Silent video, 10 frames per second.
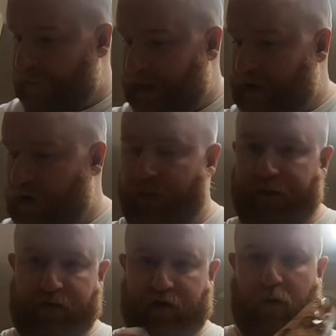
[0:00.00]
you'll pick
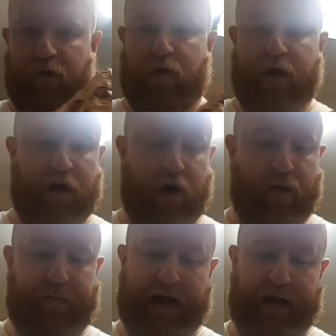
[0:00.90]
up. So, we're going to go
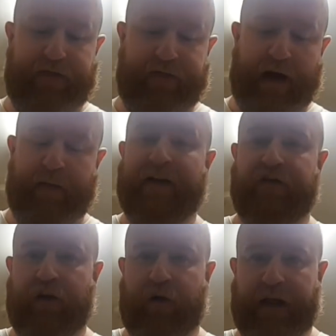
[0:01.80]
with beef. I'm
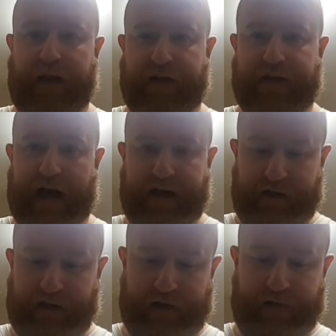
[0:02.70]
actually going to eat these
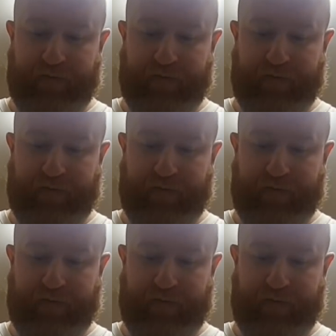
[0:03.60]
guys.